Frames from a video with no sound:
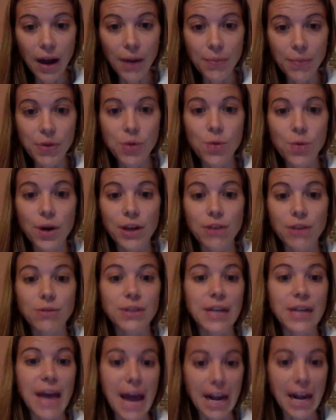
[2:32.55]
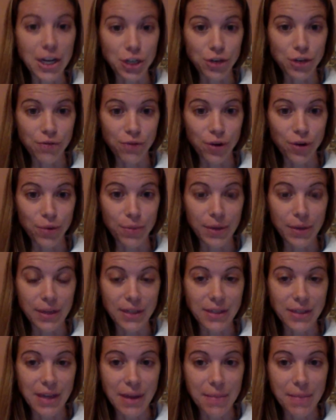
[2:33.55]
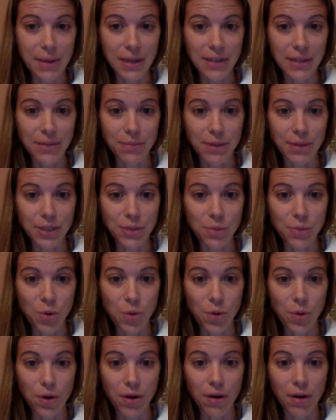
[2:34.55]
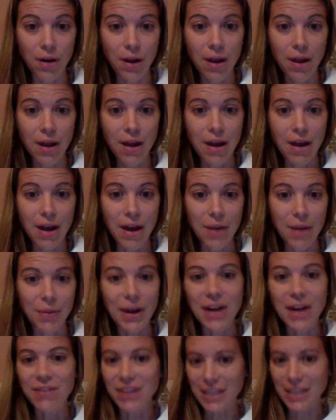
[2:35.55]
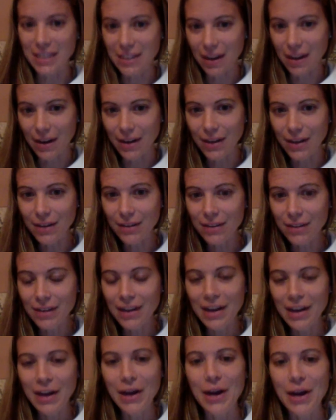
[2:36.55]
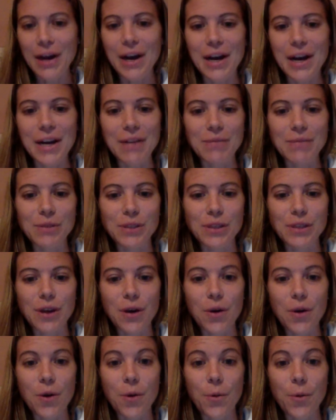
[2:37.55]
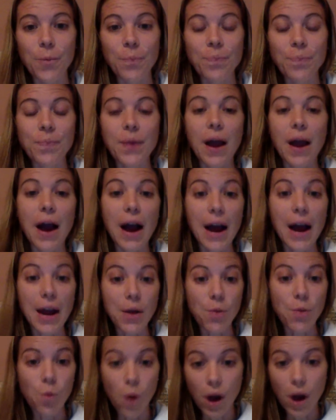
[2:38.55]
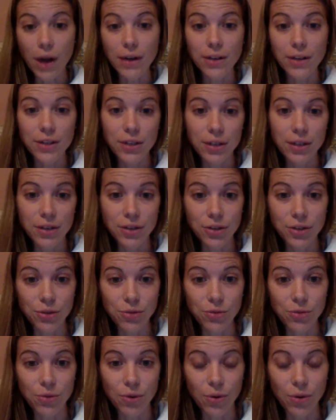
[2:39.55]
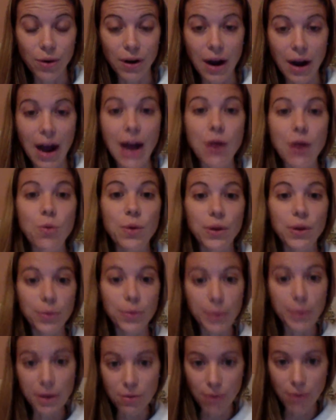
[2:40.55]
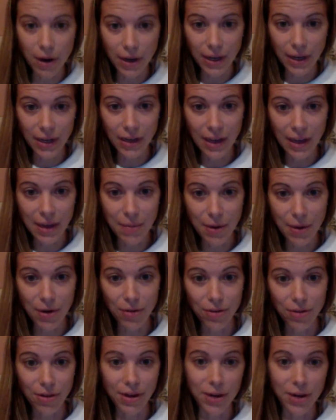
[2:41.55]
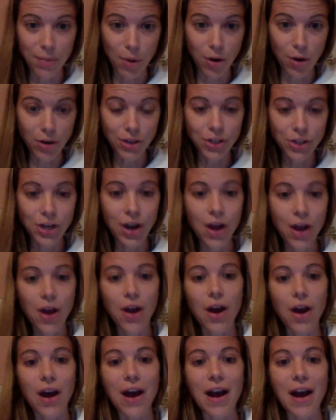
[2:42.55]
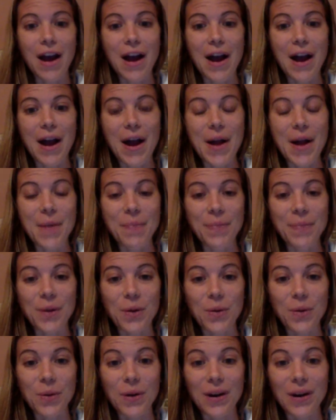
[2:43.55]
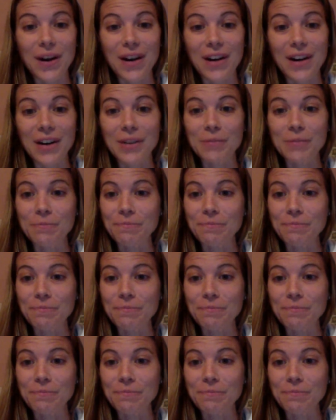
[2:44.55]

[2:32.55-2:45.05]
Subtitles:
you want to use an action verb because that makes it much more kind of exciting. So I want to, or I will be running a marathon in March, or